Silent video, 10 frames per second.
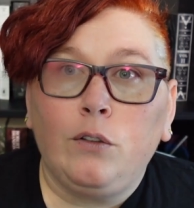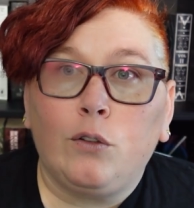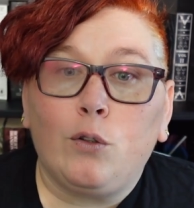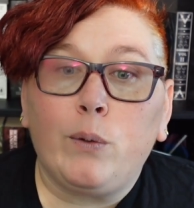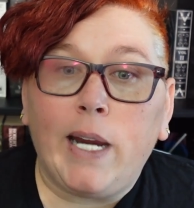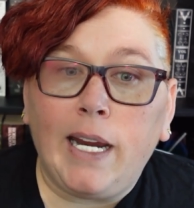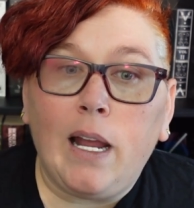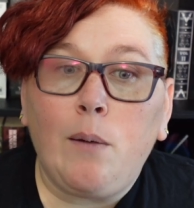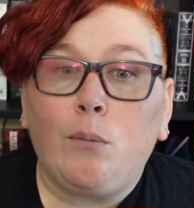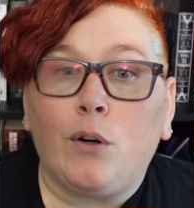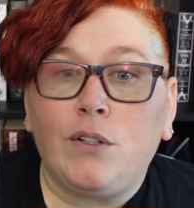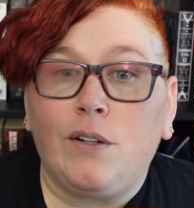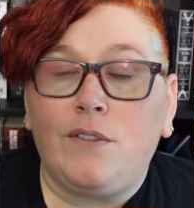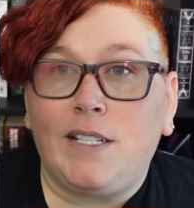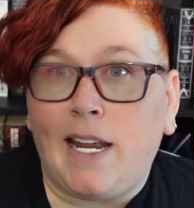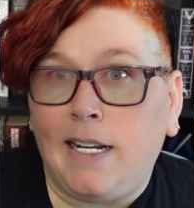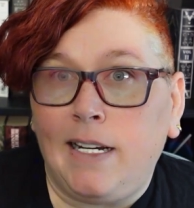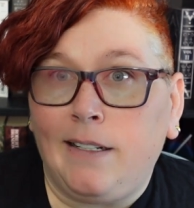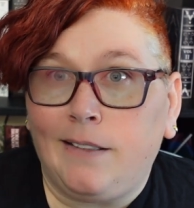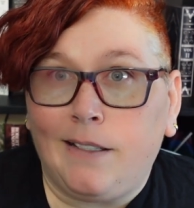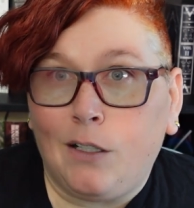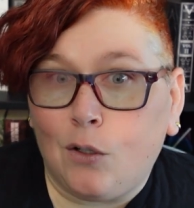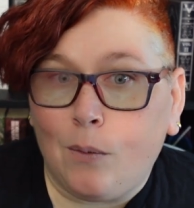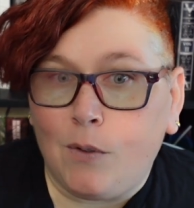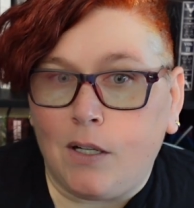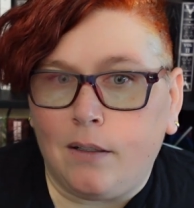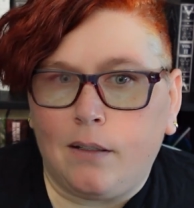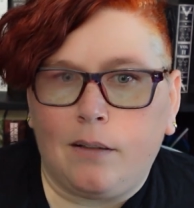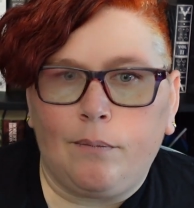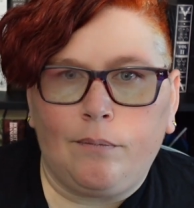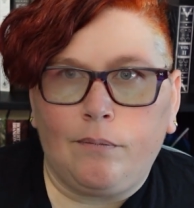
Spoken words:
Create immersive settings and descriptions.